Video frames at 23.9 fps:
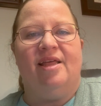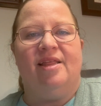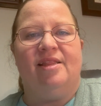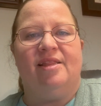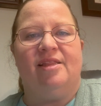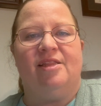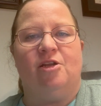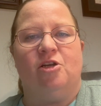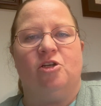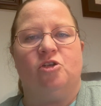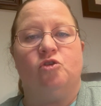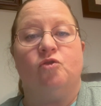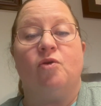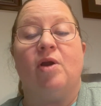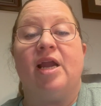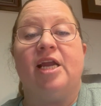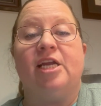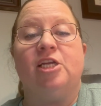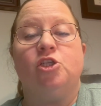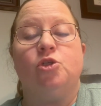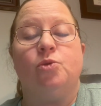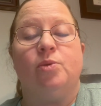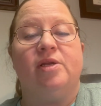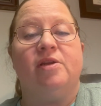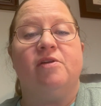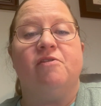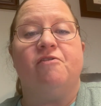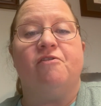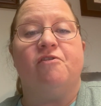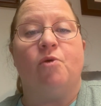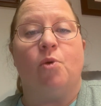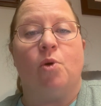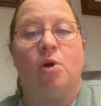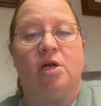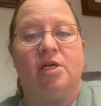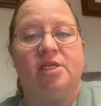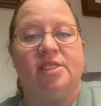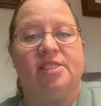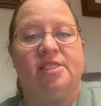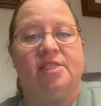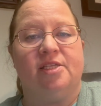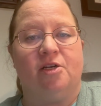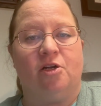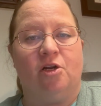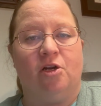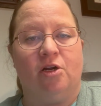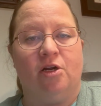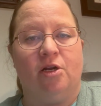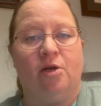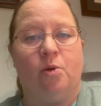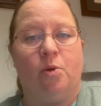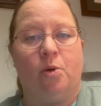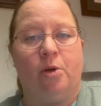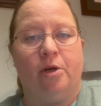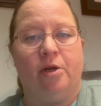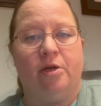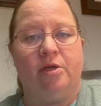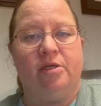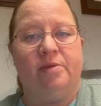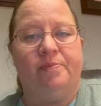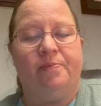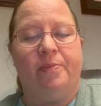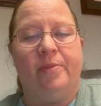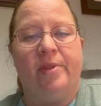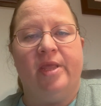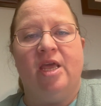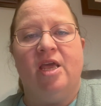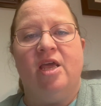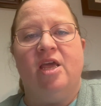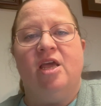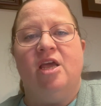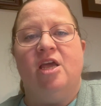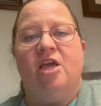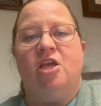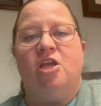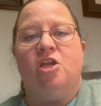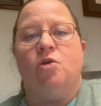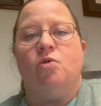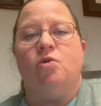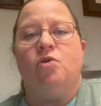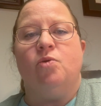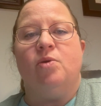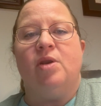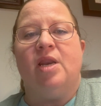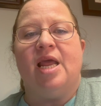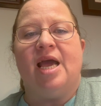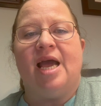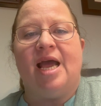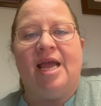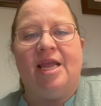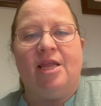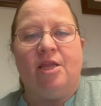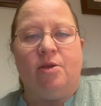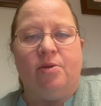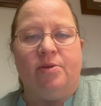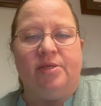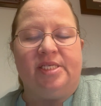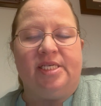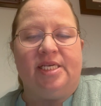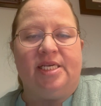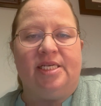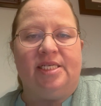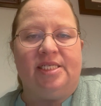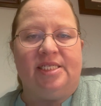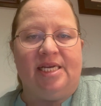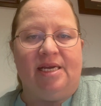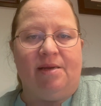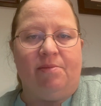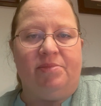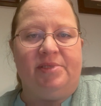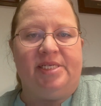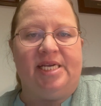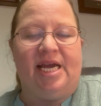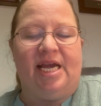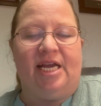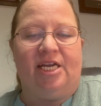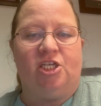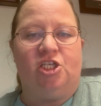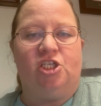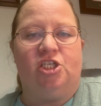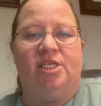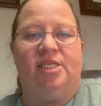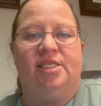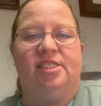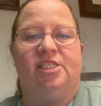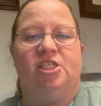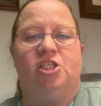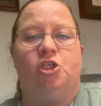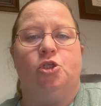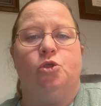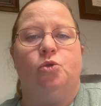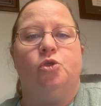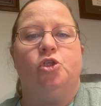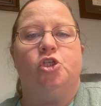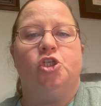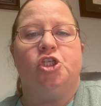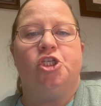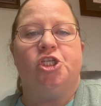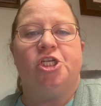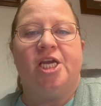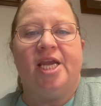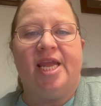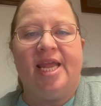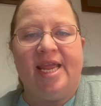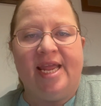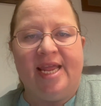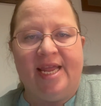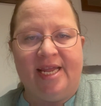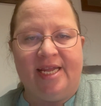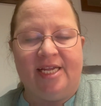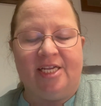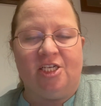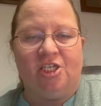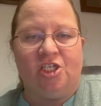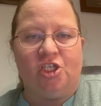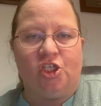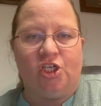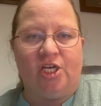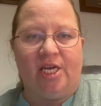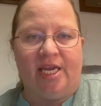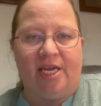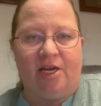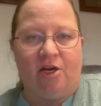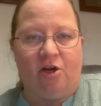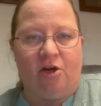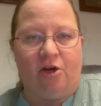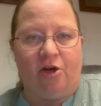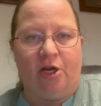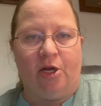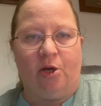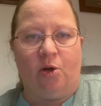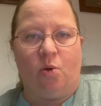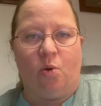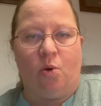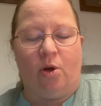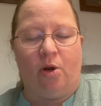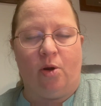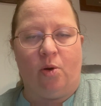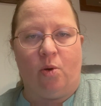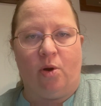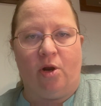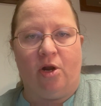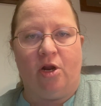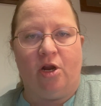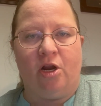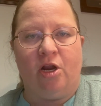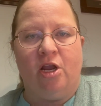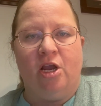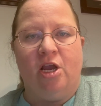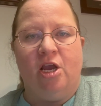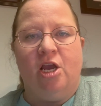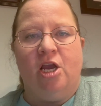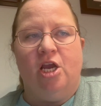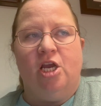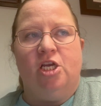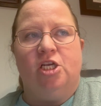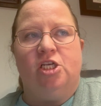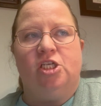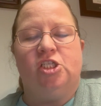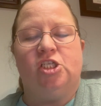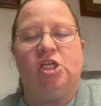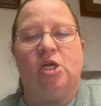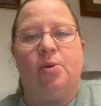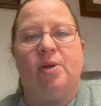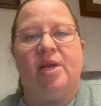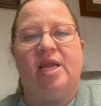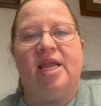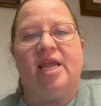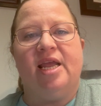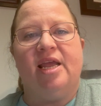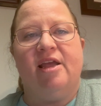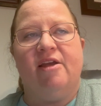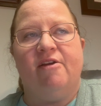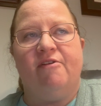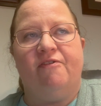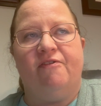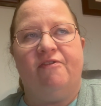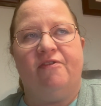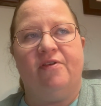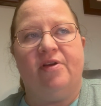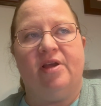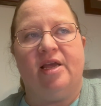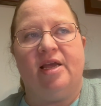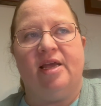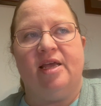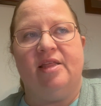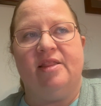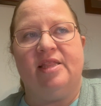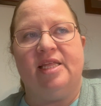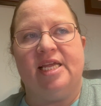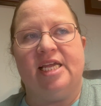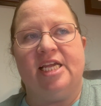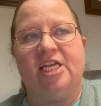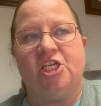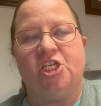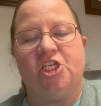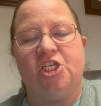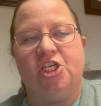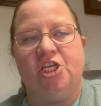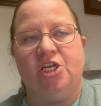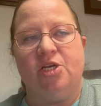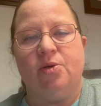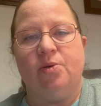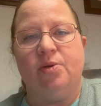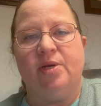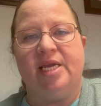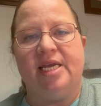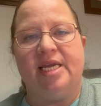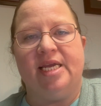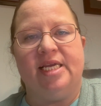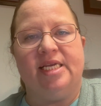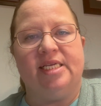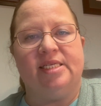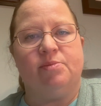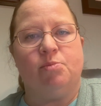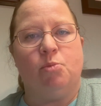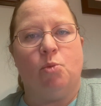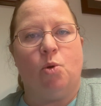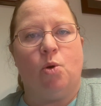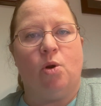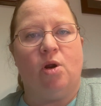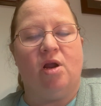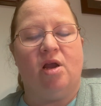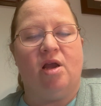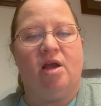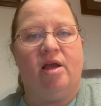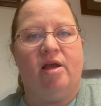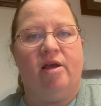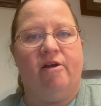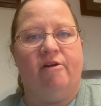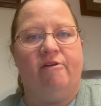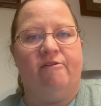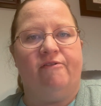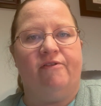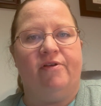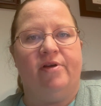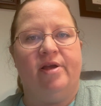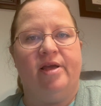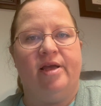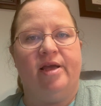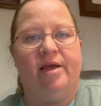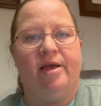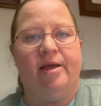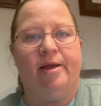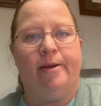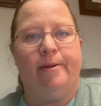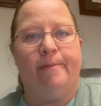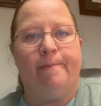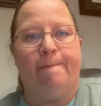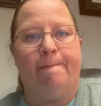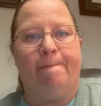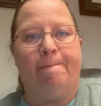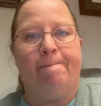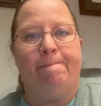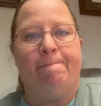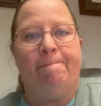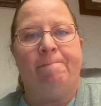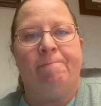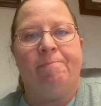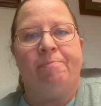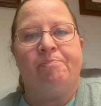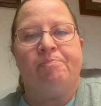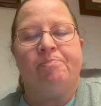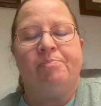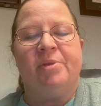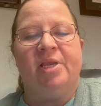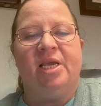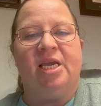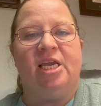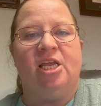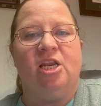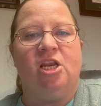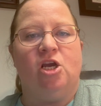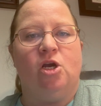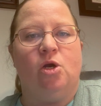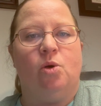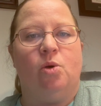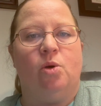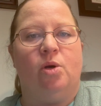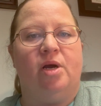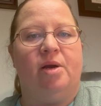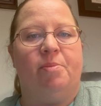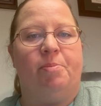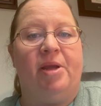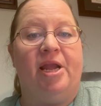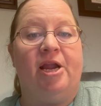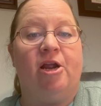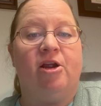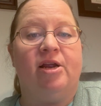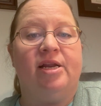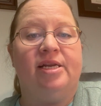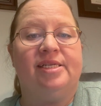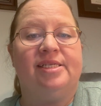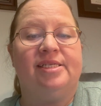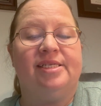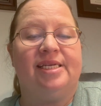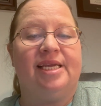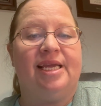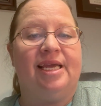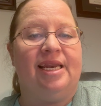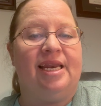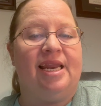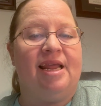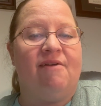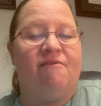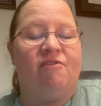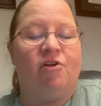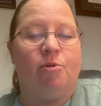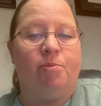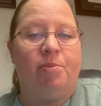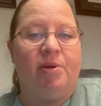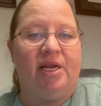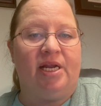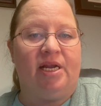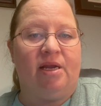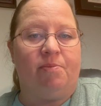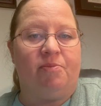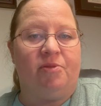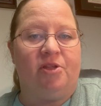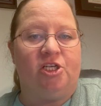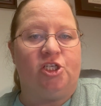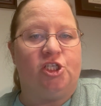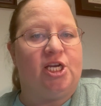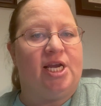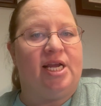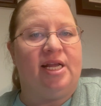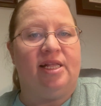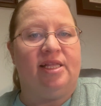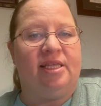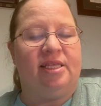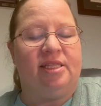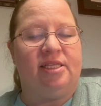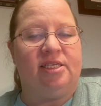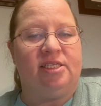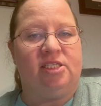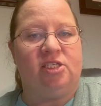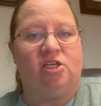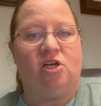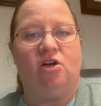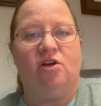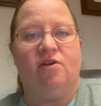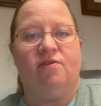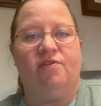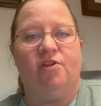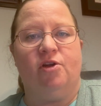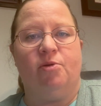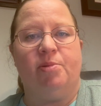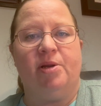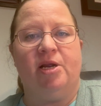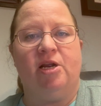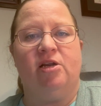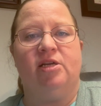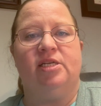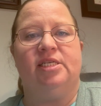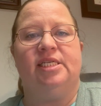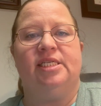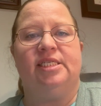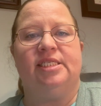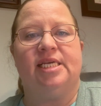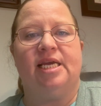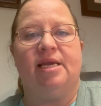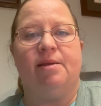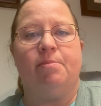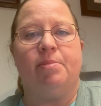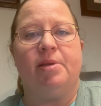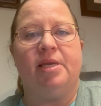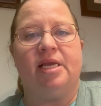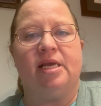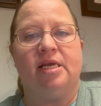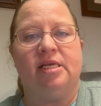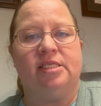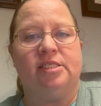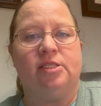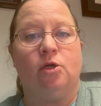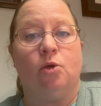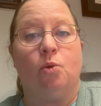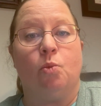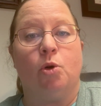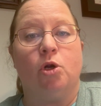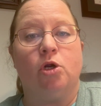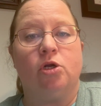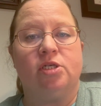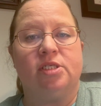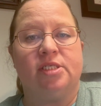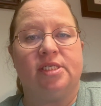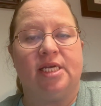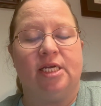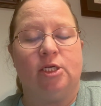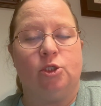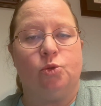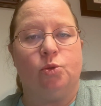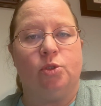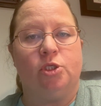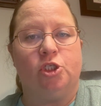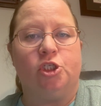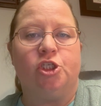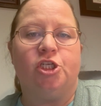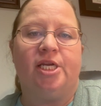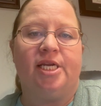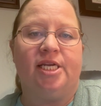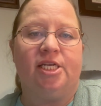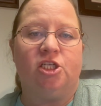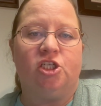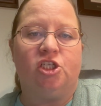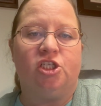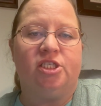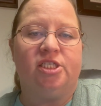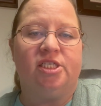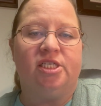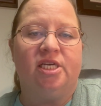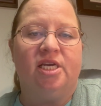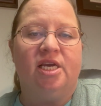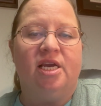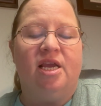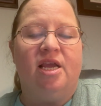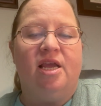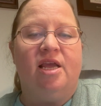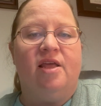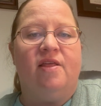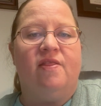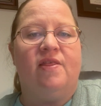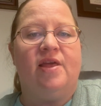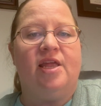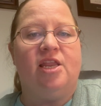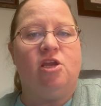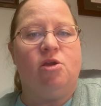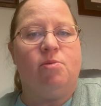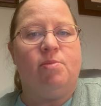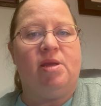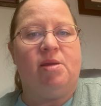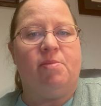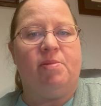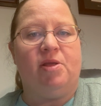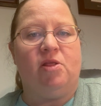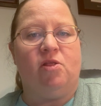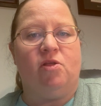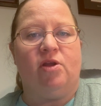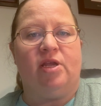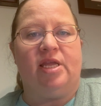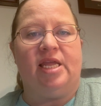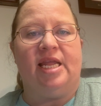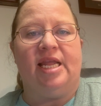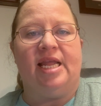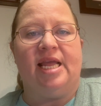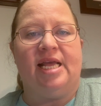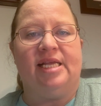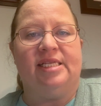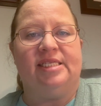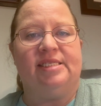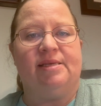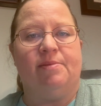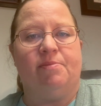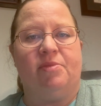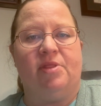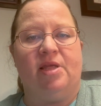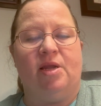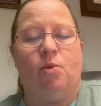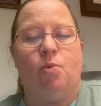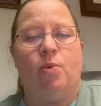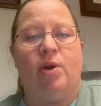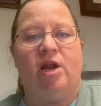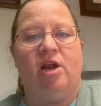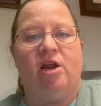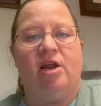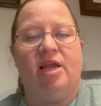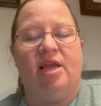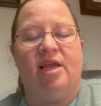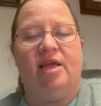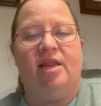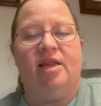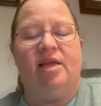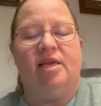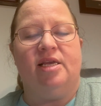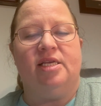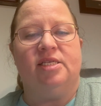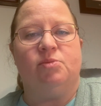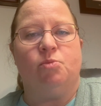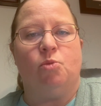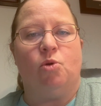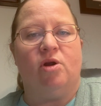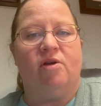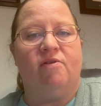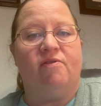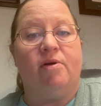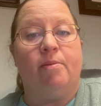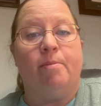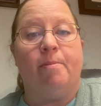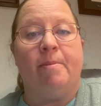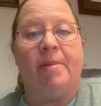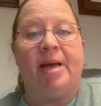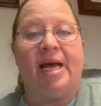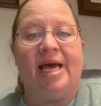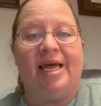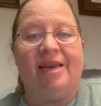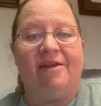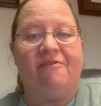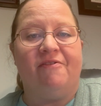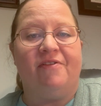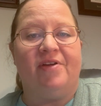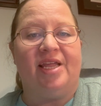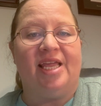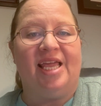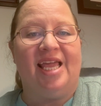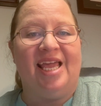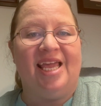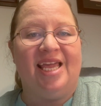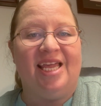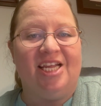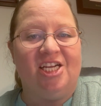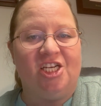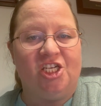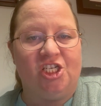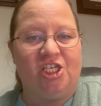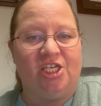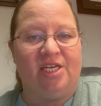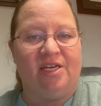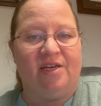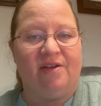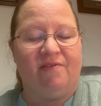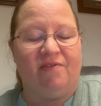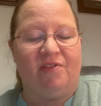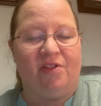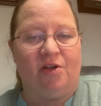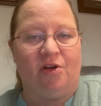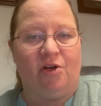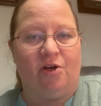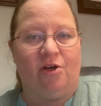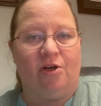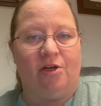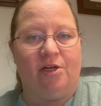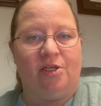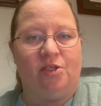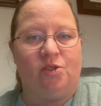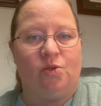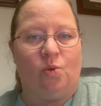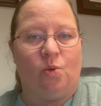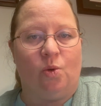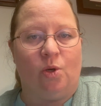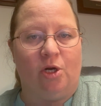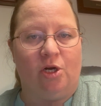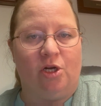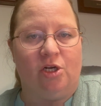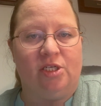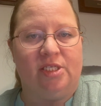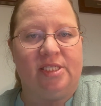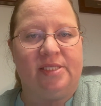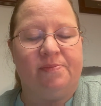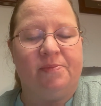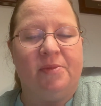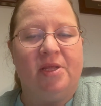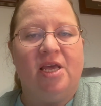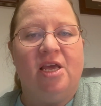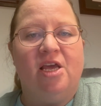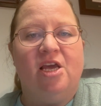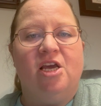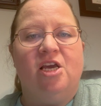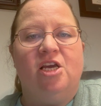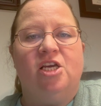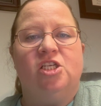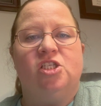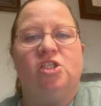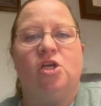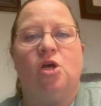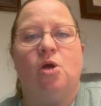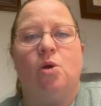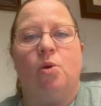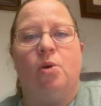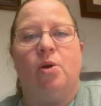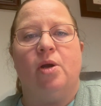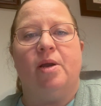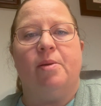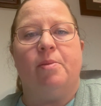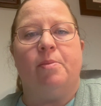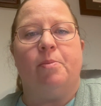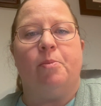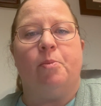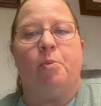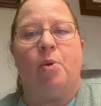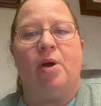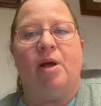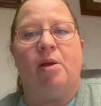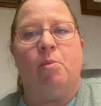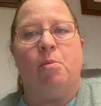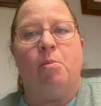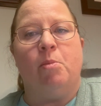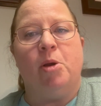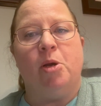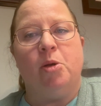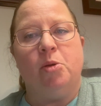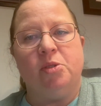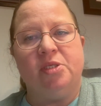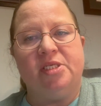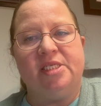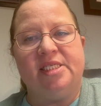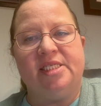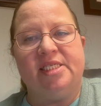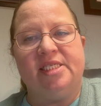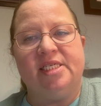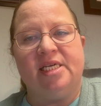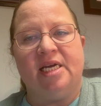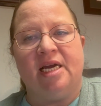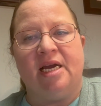you're trying to enforce the current order. You do not use contempt actions to change a current court order. So if the issue is more of, a parent can never pick up the child at the start of their parenting time because their work schedule changed, then you may be looking at something where it is more of a modification of the current orders. So while most